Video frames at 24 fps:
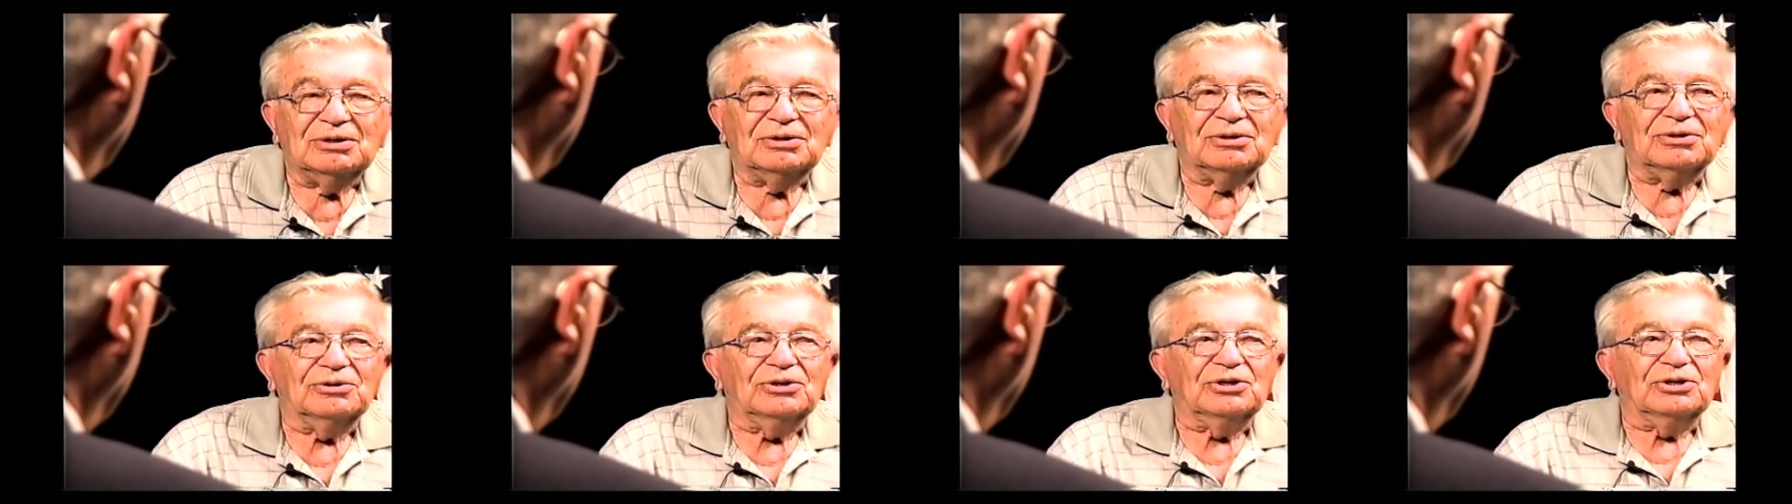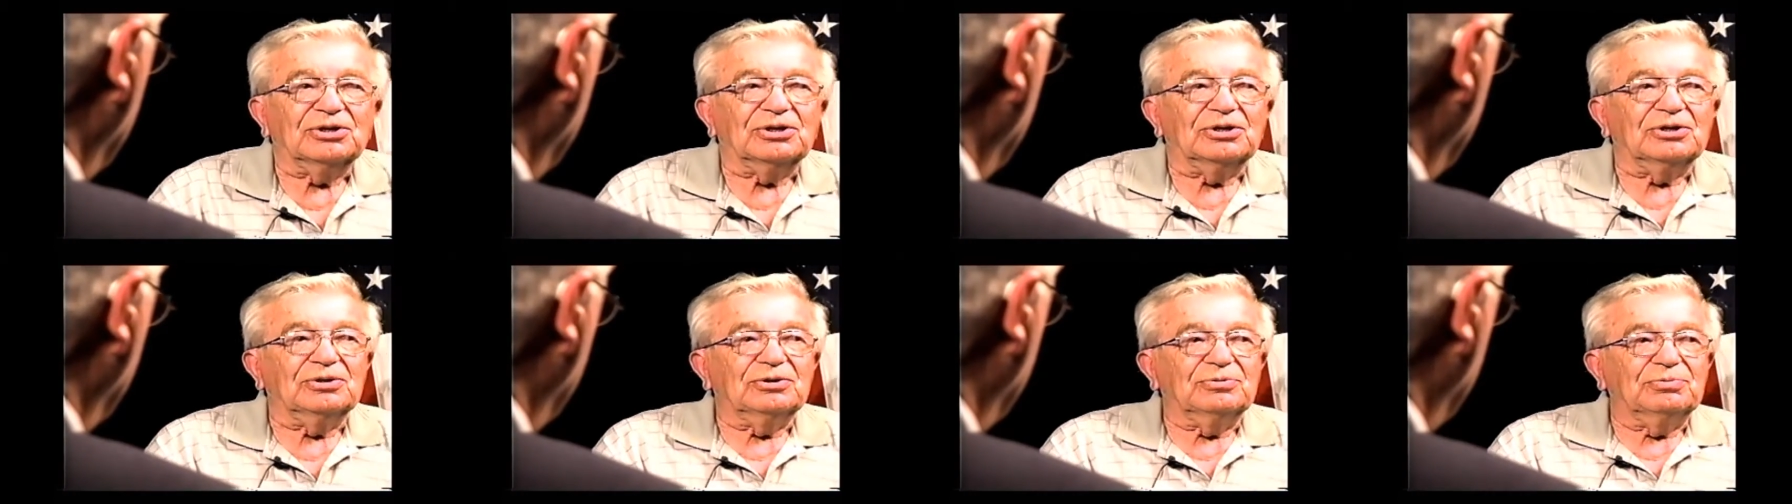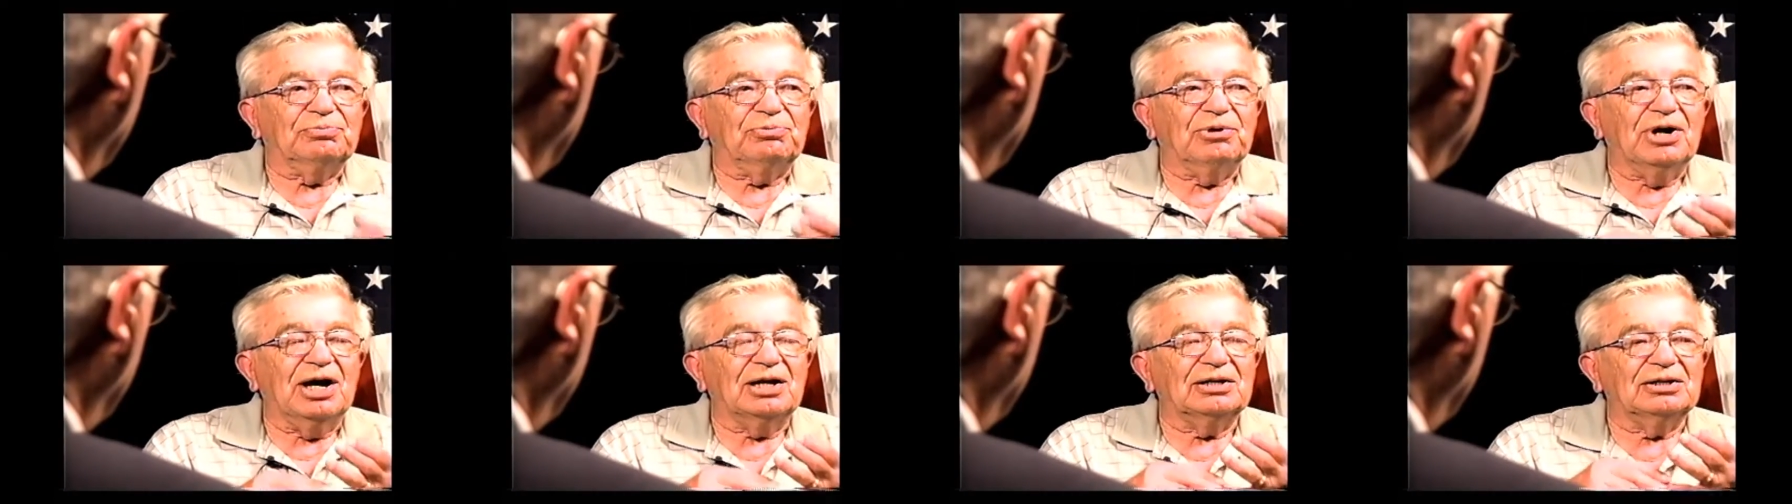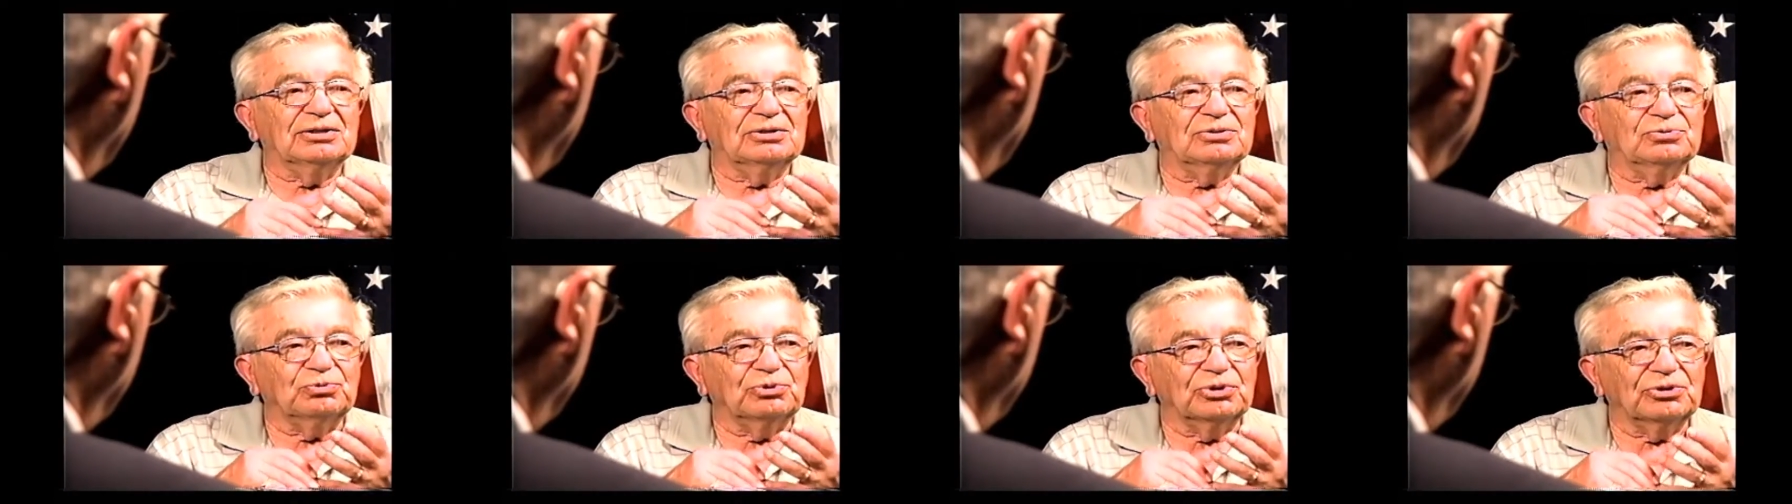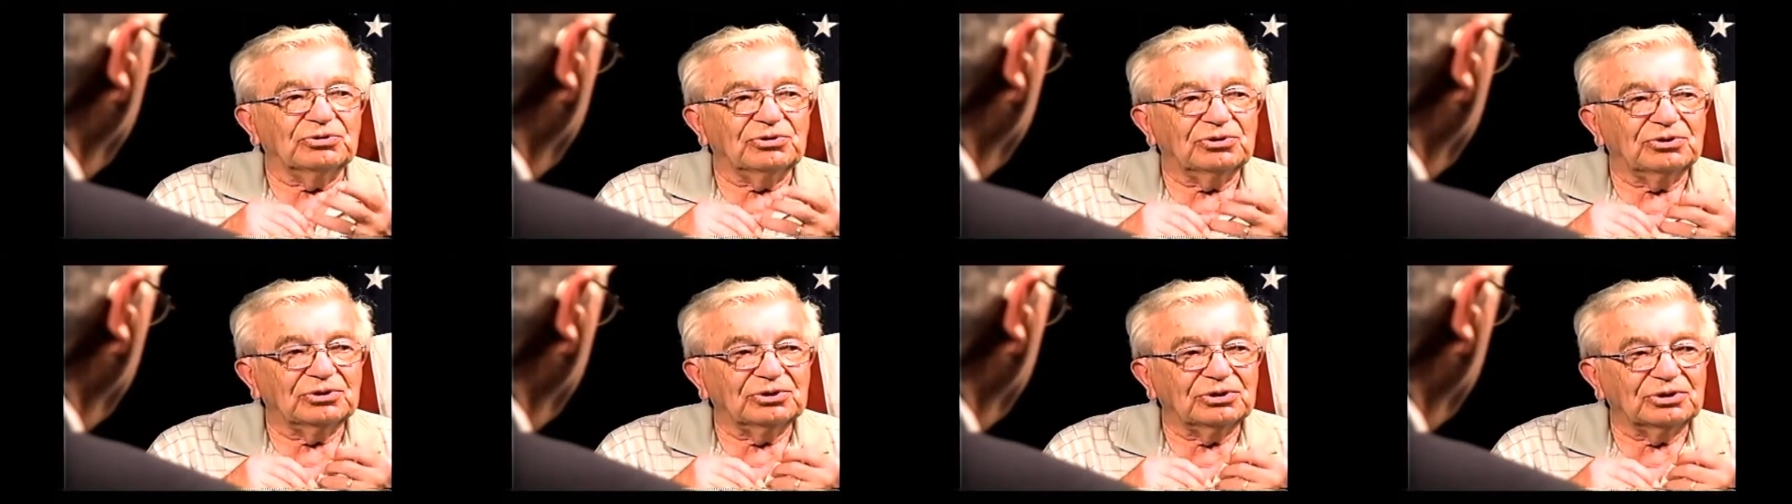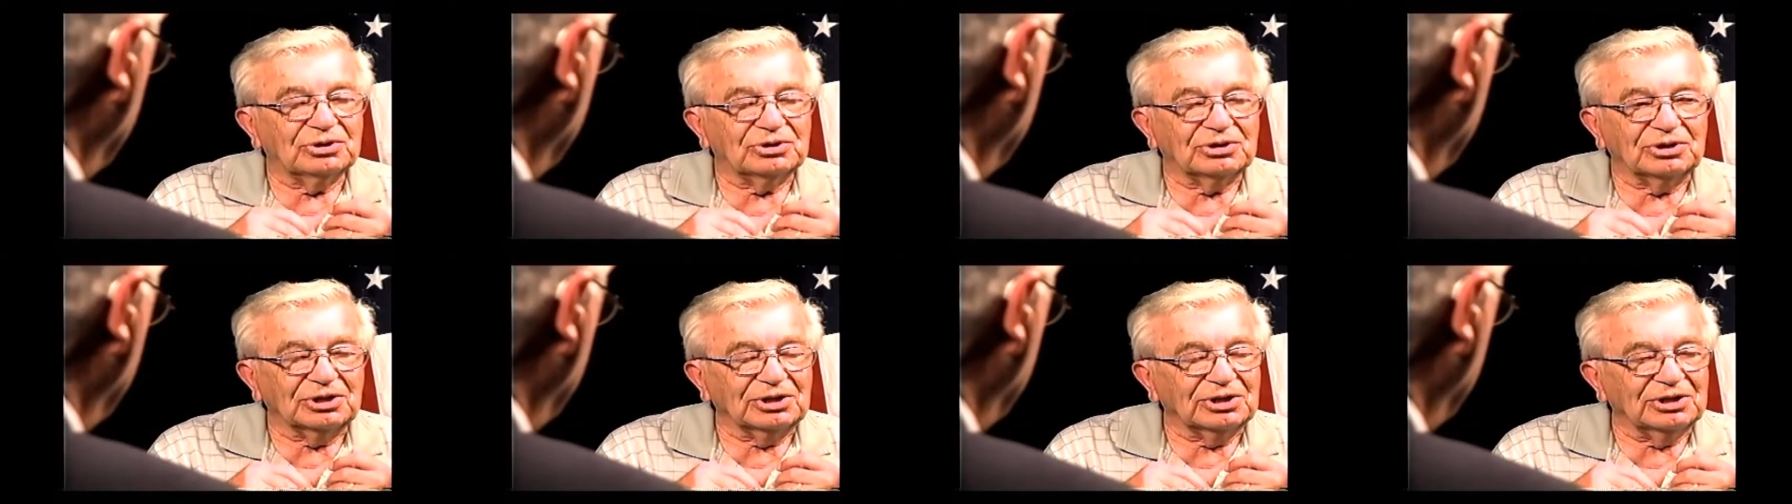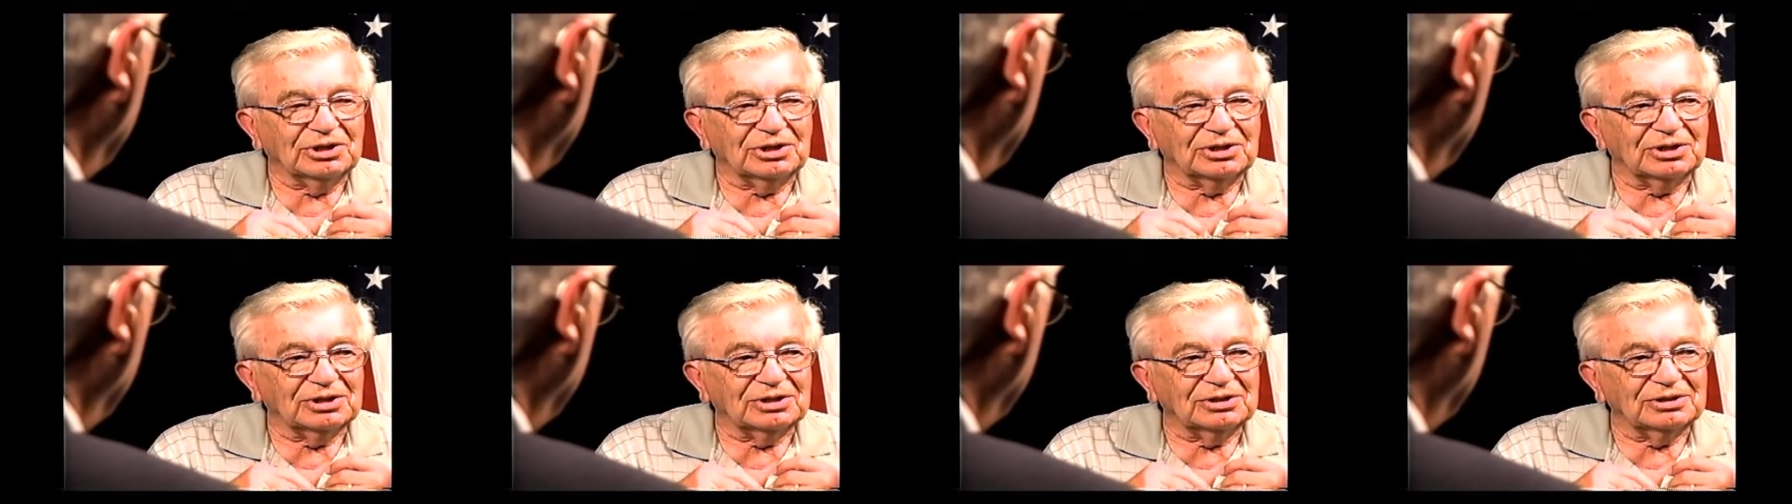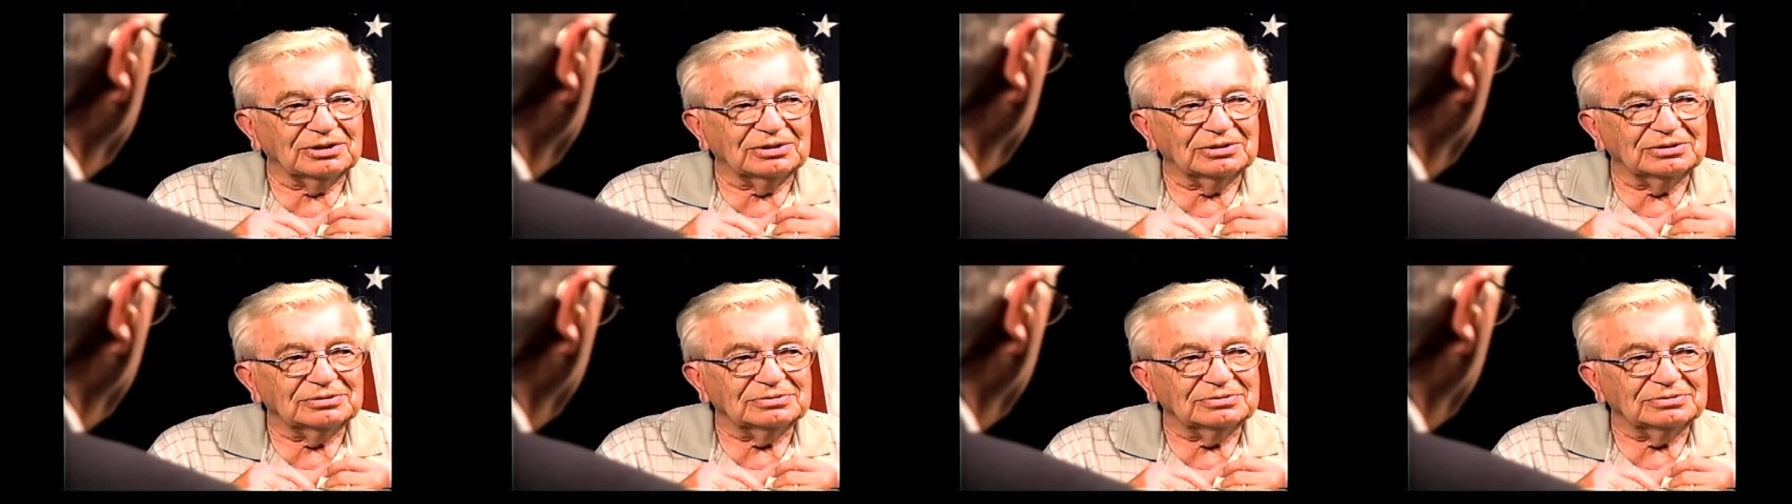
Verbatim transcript: the pilot was the